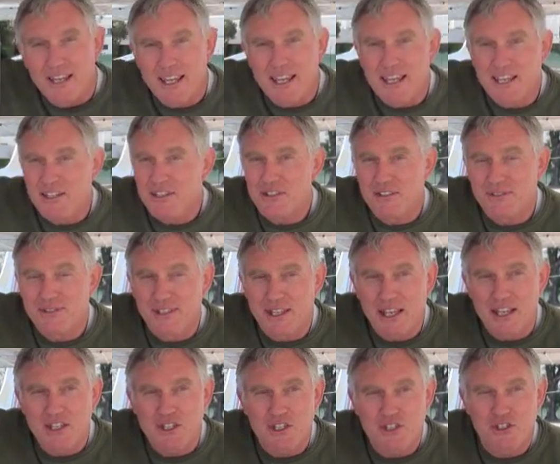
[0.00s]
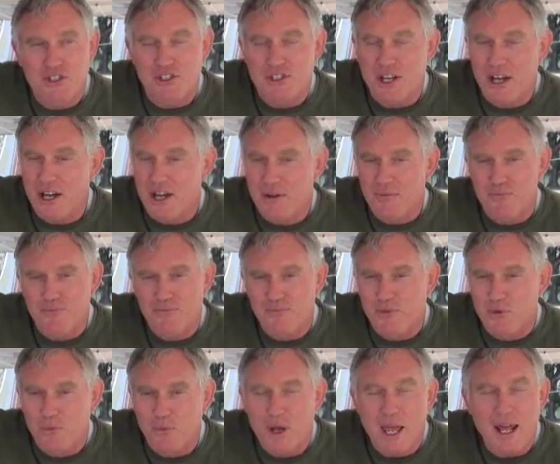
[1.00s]
he just
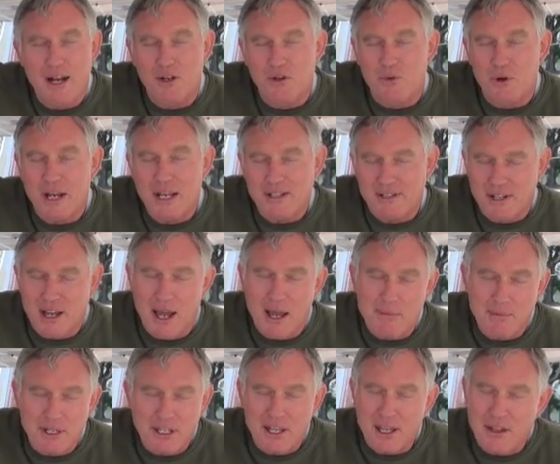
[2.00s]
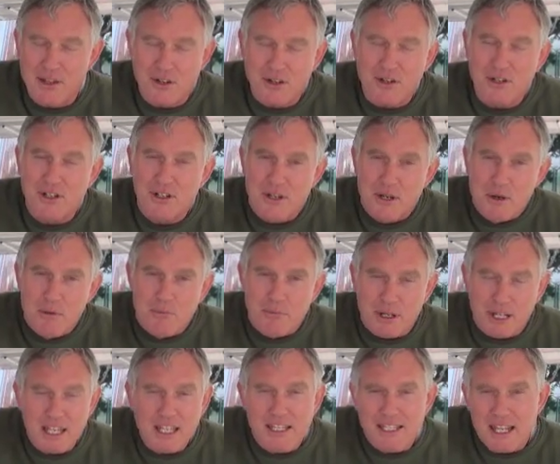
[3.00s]
we had a great time together.
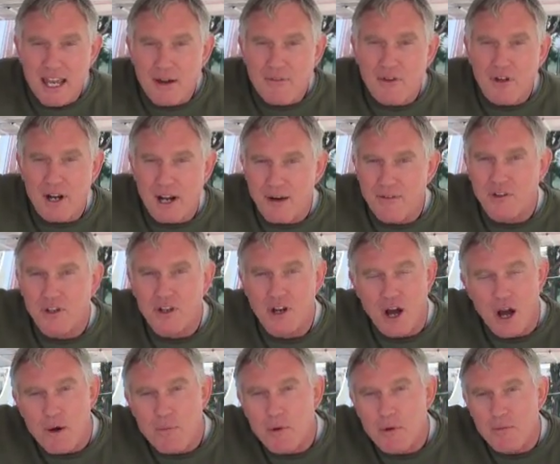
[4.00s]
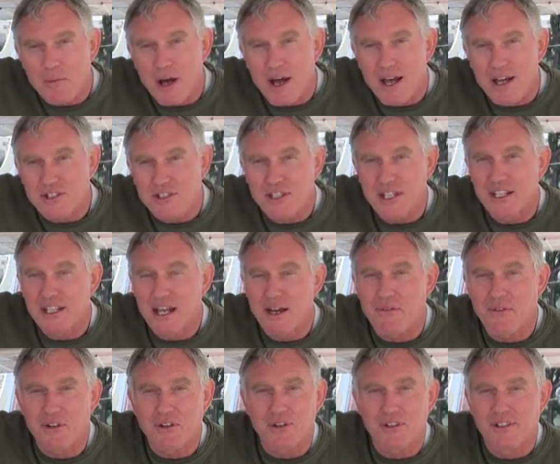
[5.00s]
But he never ever compromised. He
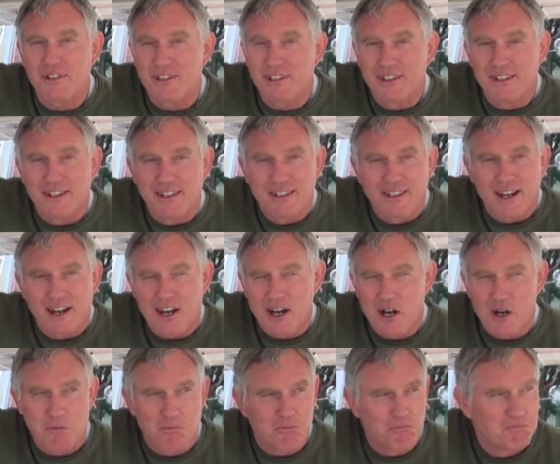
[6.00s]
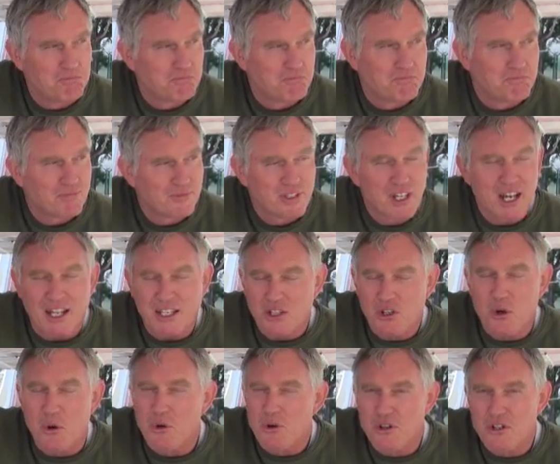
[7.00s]
never cut
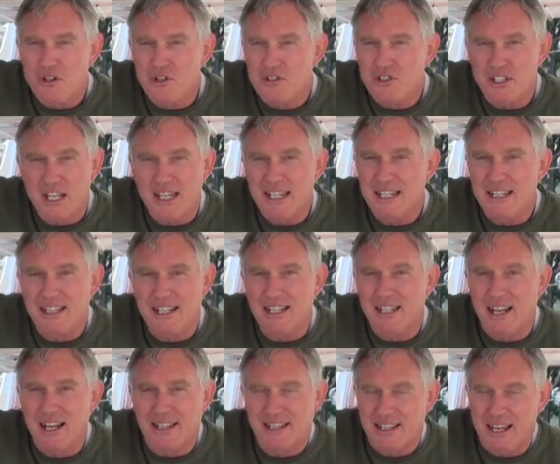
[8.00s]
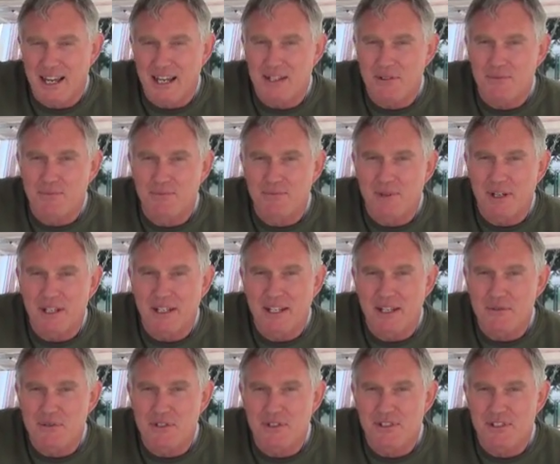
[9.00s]
corners, anything like that. But
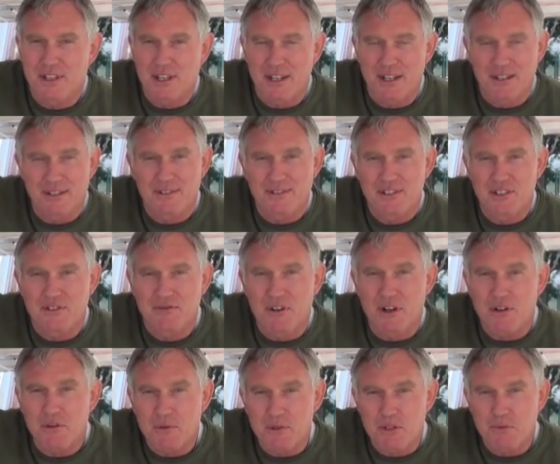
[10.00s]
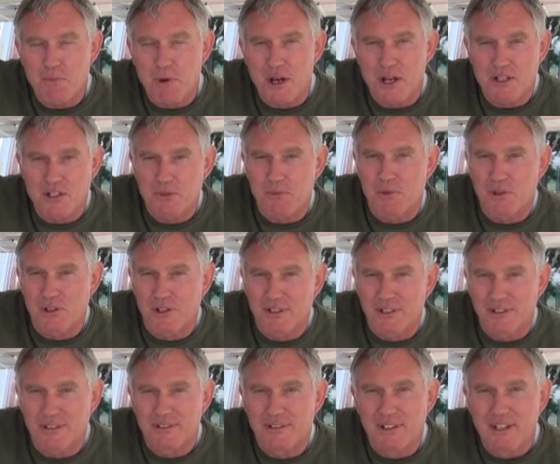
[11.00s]
he was just very responsible,
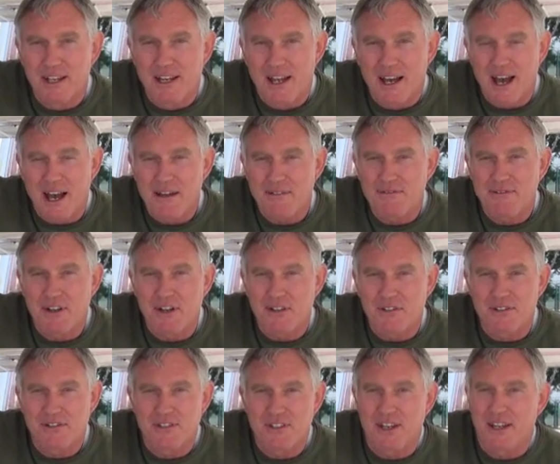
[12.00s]
and I felt